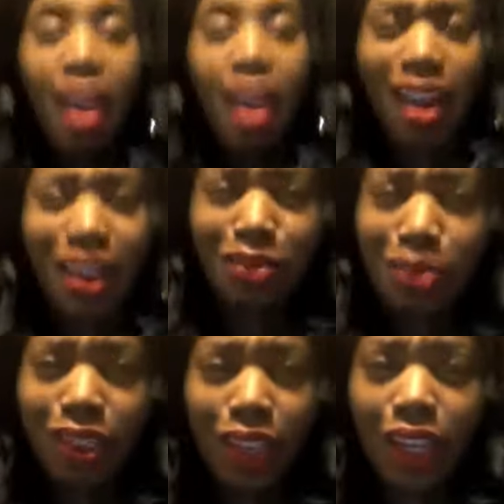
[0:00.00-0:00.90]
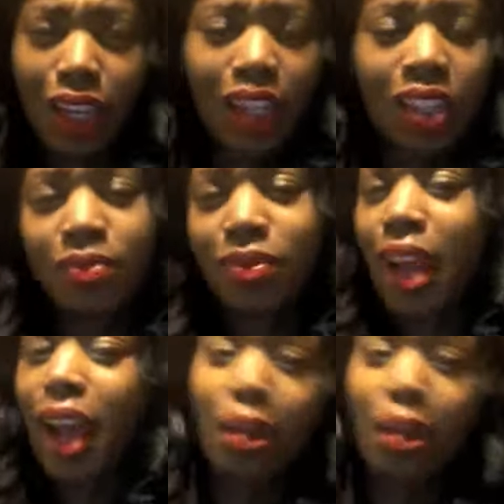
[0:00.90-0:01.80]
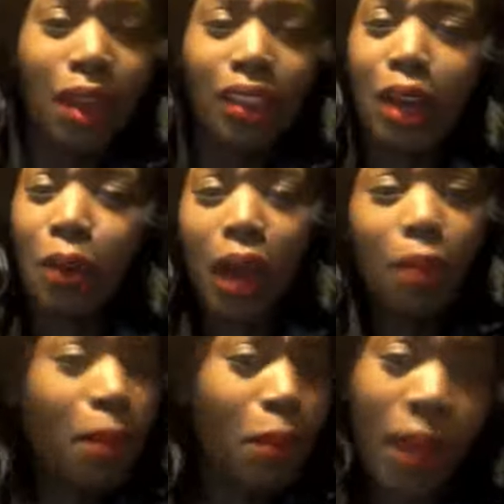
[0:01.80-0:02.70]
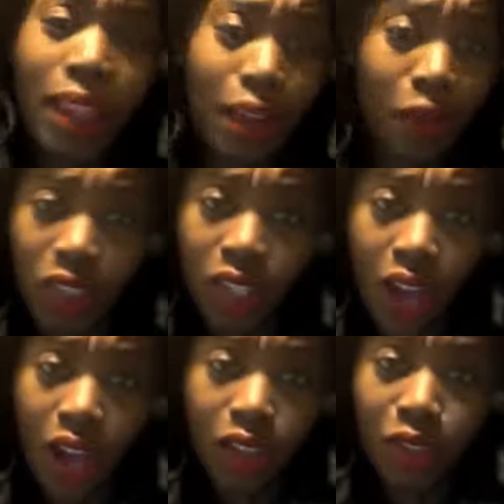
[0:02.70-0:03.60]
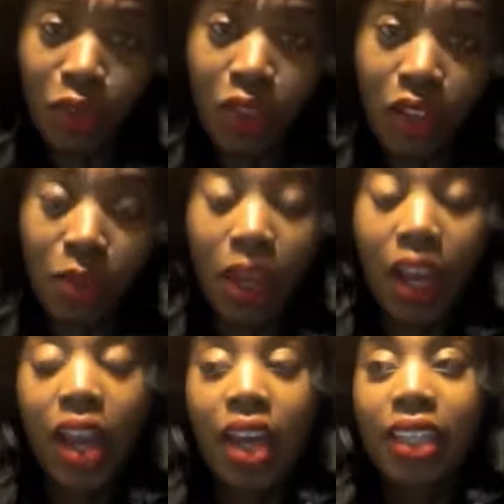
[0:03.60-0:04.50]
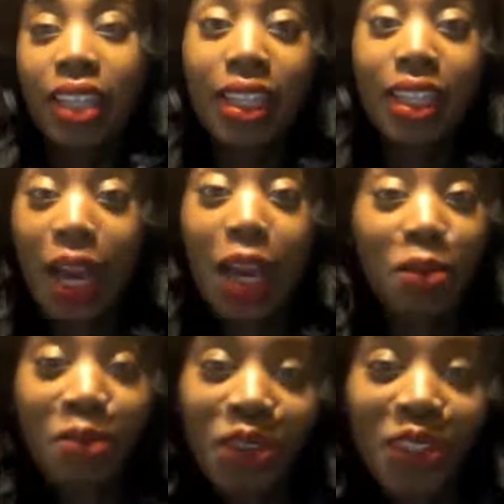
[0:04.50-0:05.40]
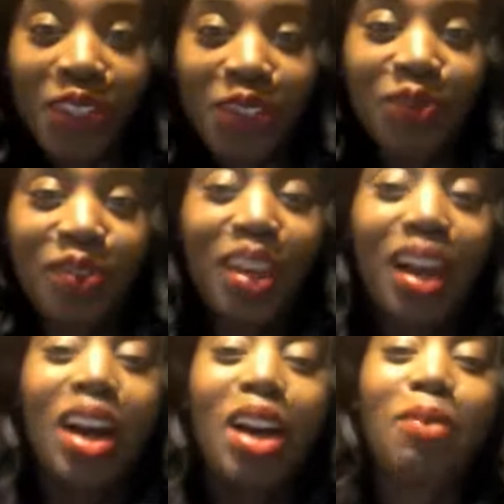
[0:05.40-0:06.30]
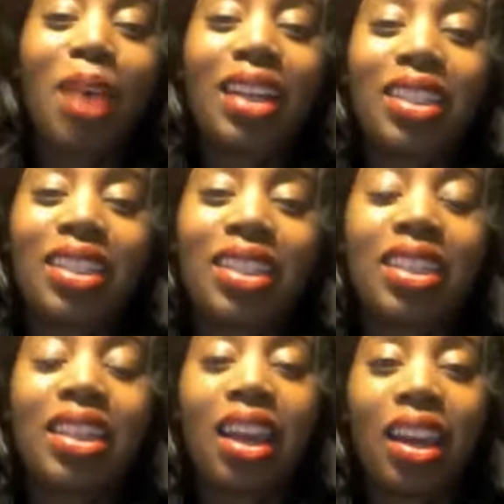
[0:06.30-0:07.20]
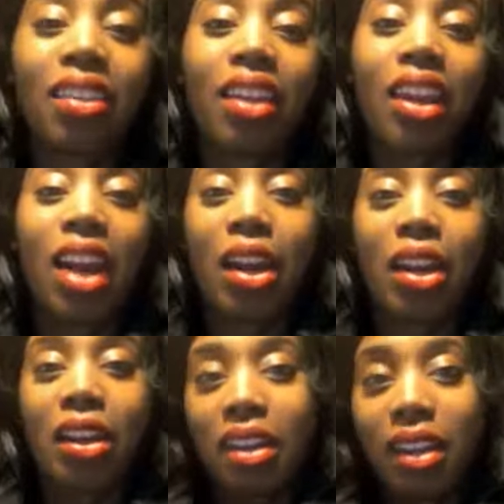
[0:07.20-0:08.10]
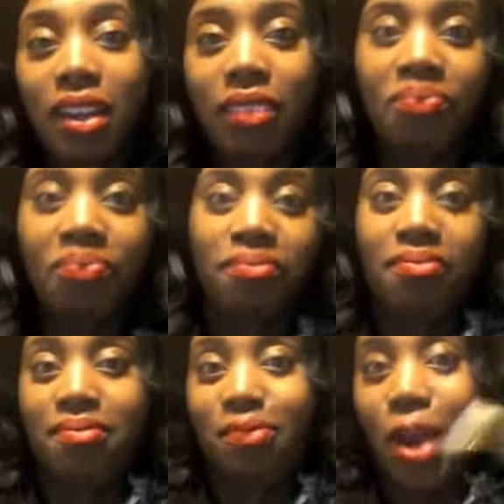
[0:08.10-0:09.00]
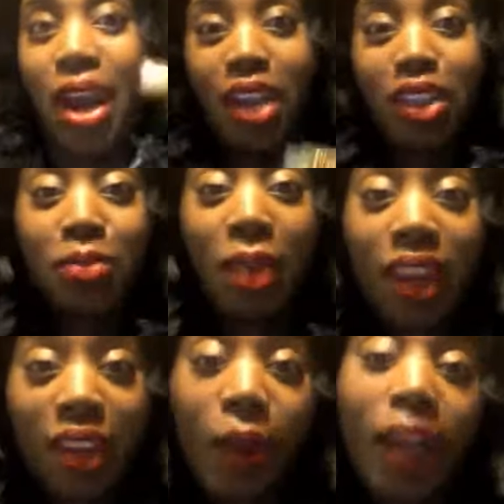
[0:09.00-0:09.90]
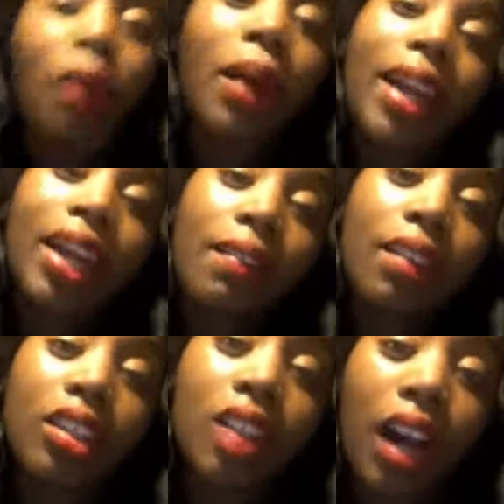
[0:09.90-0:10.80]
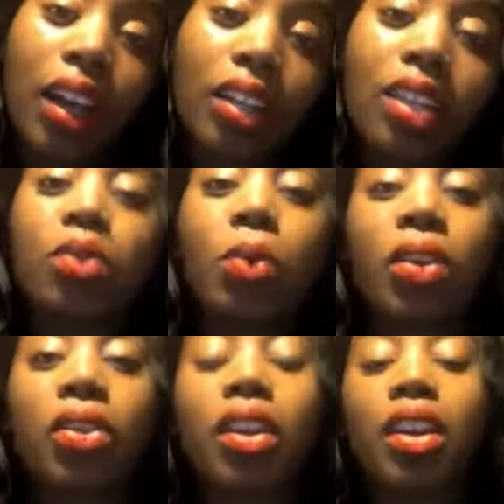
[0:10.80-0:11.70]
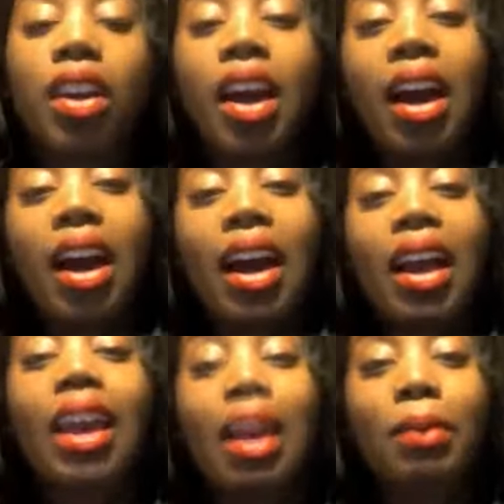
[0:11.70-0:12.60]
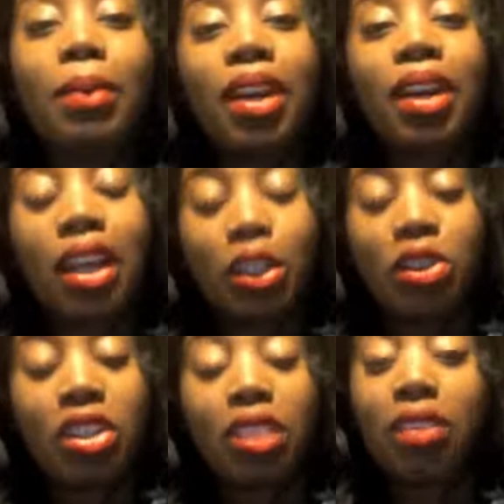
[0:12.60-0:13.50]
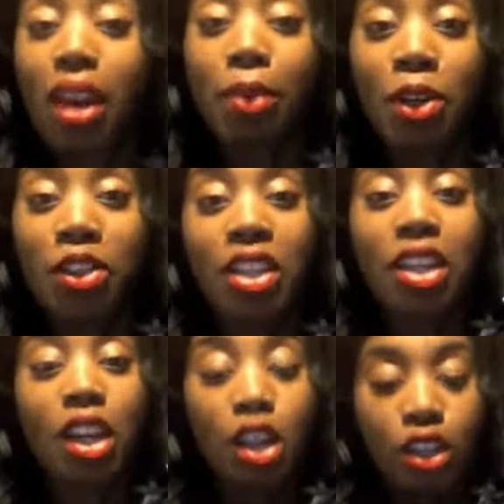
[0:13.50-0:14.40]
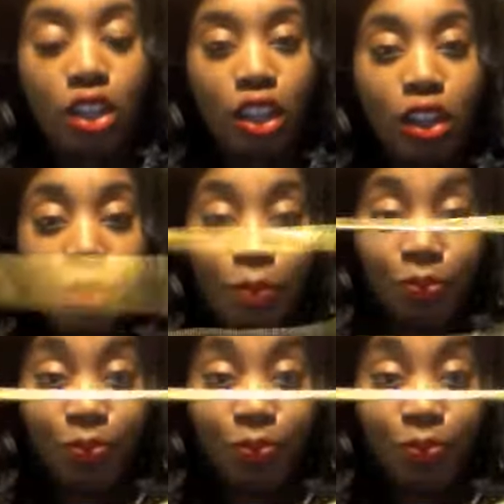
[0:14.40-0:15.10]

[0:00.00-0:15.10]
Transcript: and I'm just like, I can make that. Why are people paying like $50 for them? Yes, I am frugal. I just think that why not just make it? Why not give it a shot? It's worth it. I am a do-it-yourself kind of person, so